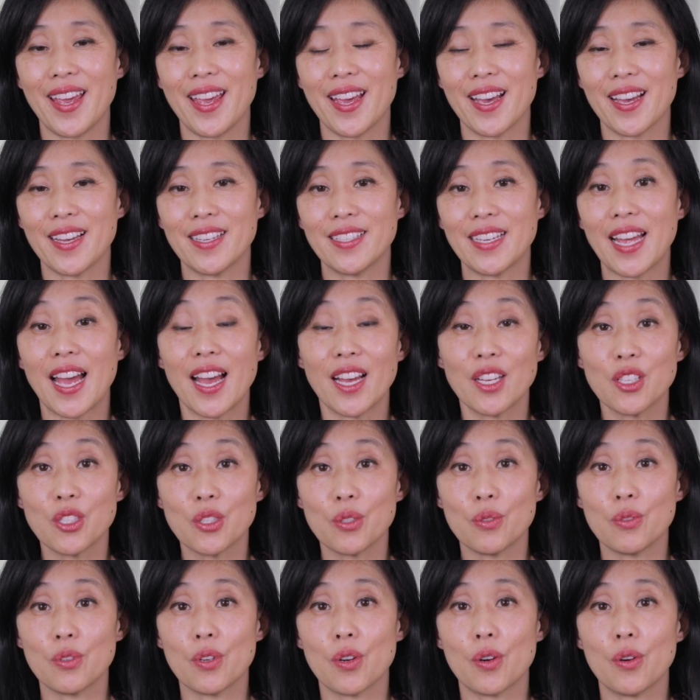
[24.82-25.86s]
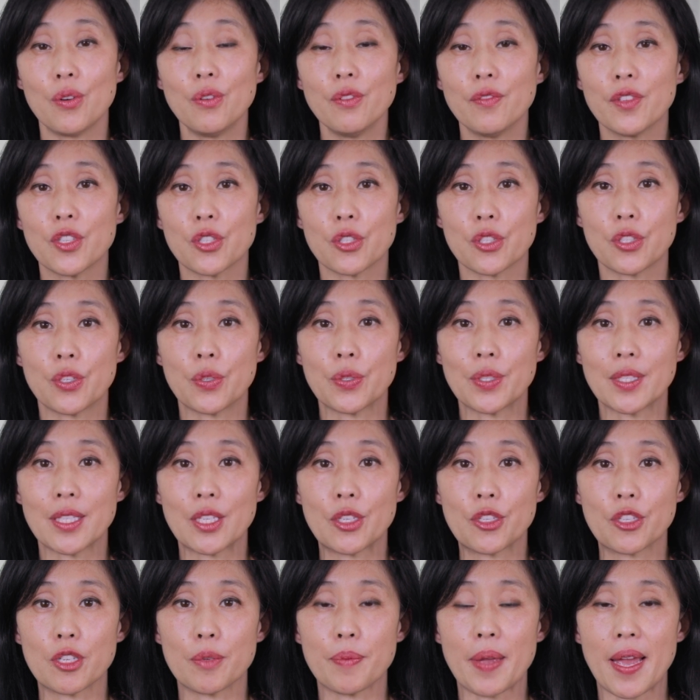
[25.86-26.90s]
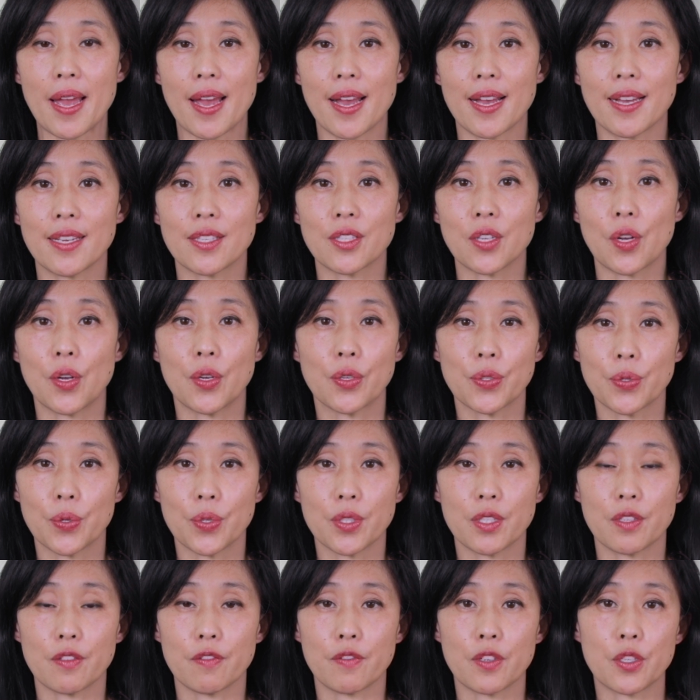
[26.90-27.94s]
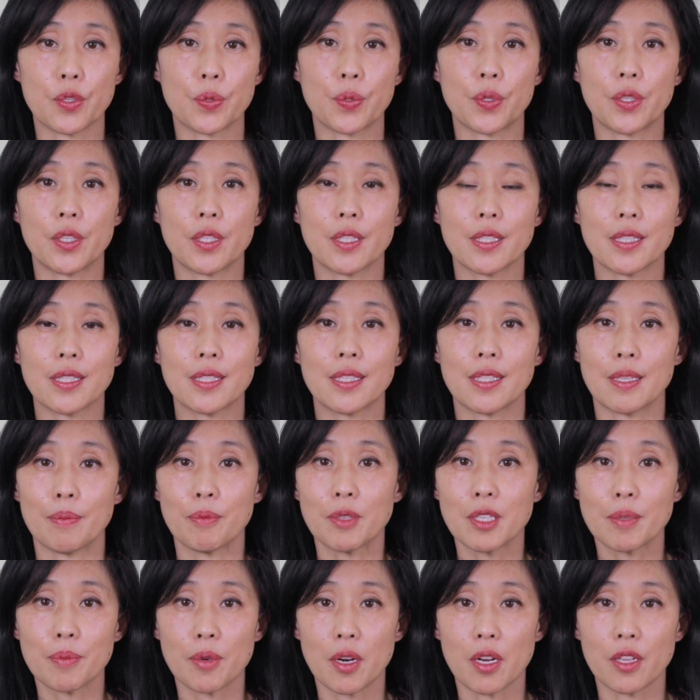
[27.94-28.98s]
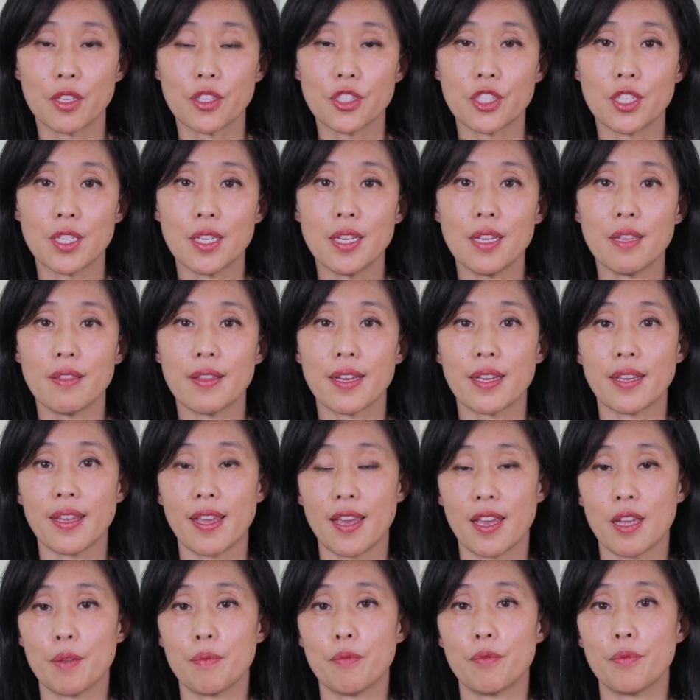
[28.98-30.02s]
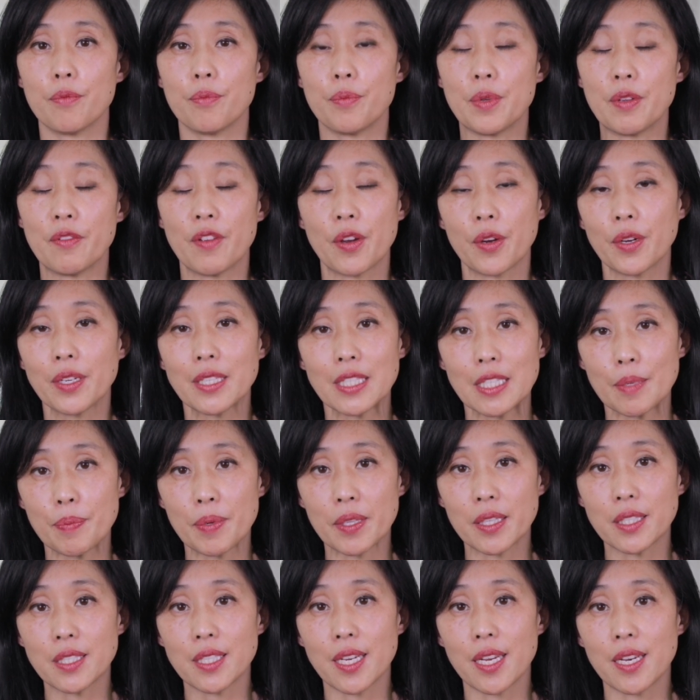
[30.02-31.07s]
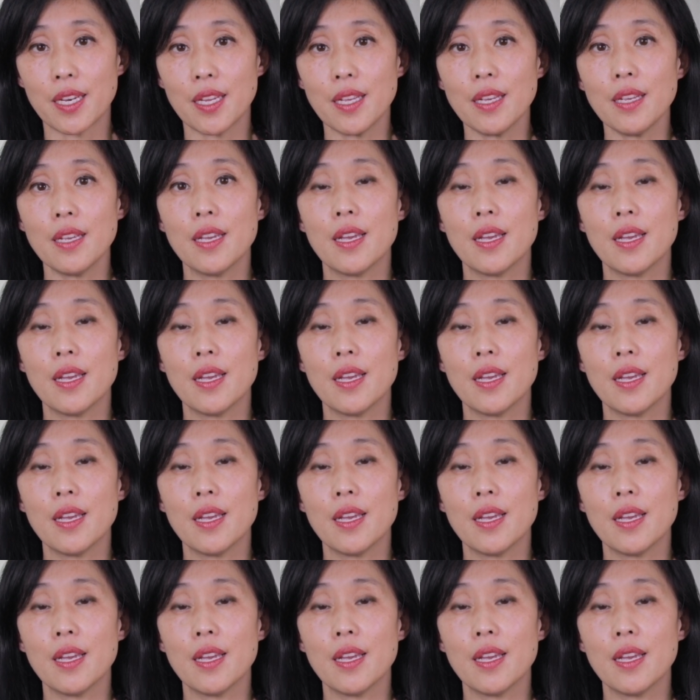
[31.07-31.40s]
And as you know, visual snow syndrome has all sorts of visual symptomology that can be very debilitating